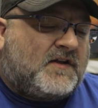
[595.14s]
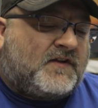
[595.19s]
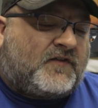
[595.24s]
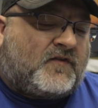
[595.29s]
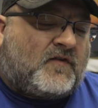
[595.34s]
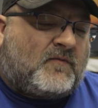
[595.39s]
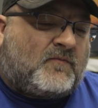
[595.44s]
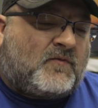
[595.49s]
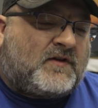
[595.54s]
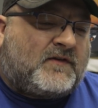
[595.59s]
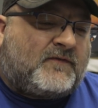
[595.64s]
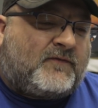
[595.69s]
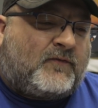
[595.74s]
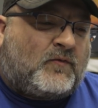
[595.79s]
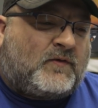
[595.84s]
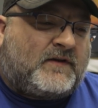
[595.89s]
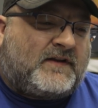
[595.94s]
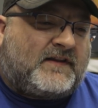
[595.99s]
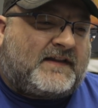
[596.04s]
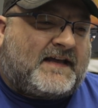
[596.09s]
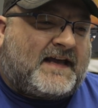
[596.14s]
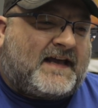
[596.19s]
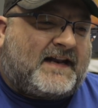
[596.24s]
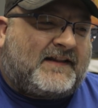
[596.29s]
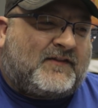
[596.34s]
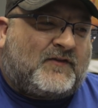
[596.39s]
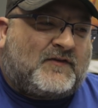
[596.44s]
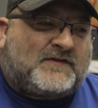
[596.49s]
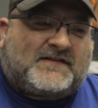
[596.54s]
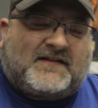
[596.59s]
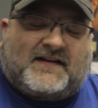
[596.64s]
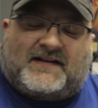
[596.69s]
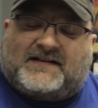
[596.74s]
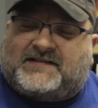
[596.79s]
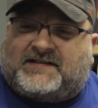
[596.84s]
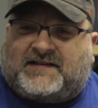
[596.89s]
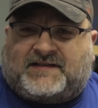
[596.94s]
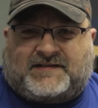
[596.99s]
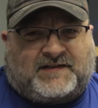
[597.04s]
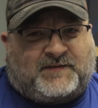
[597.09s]
So I'm looking forward to that. It looks like
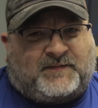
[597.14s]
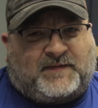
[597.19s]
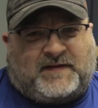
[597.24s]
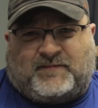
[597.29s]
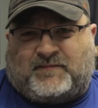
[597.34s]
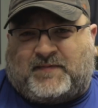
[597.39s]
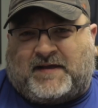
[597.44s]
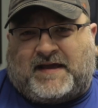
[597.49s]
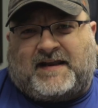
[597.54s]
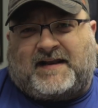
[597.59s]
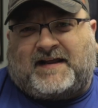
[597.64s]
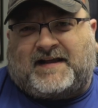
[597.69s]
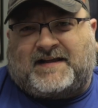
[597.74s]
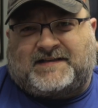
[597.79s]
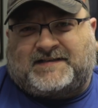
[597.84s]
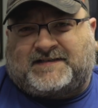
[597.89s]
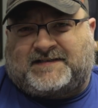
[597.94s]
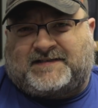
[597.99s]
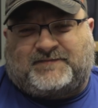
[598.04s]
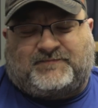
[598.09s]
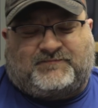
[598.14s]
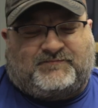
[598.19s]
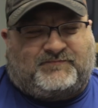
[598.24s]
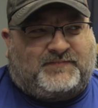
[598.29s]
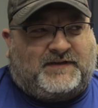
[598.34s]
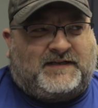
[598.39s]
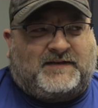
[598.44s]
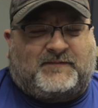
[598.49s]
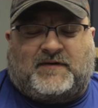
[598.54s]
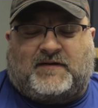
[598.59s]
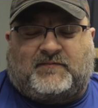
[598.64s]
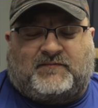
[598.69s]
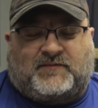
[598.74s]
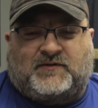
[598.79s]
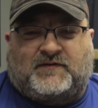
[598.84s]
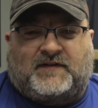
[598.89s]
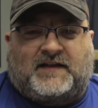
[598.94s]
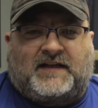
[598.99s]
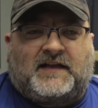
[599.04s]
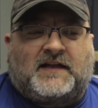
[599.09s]
it's just going to be a badass beat 'em up
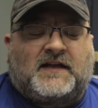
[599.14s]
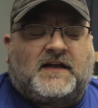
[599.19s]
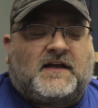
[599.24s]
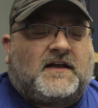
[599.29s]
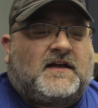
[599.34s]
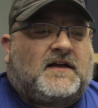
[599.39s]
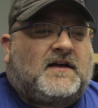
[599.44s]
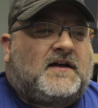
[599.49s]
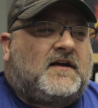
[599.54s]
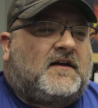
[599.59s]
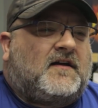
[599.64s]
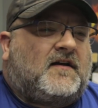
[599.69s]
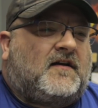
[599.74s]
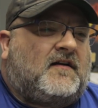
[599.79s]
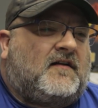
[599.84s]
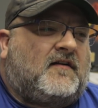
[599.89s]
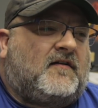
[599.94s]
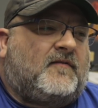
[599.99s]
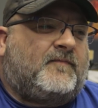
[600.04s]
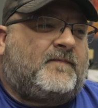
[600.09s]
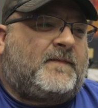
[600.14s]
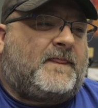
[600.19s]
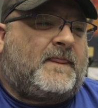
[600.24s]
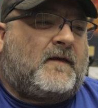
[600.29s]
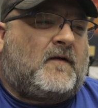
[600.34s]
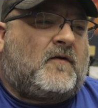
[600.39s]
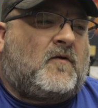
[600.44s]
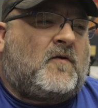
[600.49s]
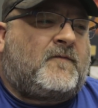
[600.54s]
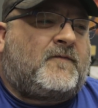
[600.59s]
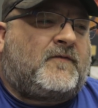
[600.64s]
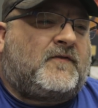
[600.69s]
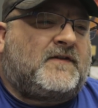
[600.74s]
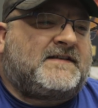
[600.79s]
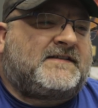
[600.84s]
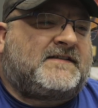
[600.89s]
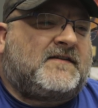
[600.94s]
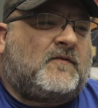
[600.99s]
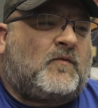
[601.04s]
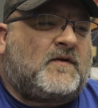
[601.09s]
movie. Hopefully
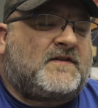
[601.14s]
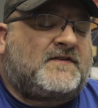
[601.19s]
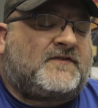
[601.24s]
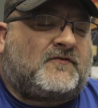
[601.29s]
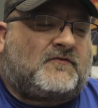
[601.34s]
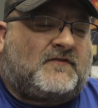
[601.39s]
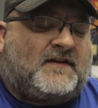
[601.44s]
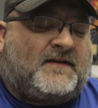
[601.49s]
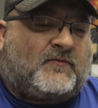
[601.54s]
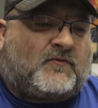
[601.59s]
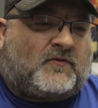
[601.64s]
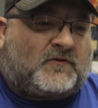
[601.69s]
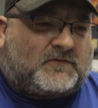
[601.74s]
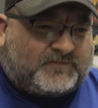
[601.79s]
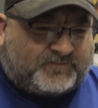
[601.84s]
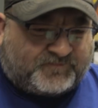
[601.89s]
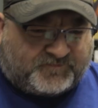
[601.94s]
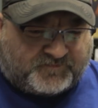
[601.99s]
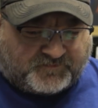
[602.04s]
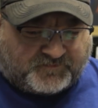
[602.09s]
somewhat cerebral.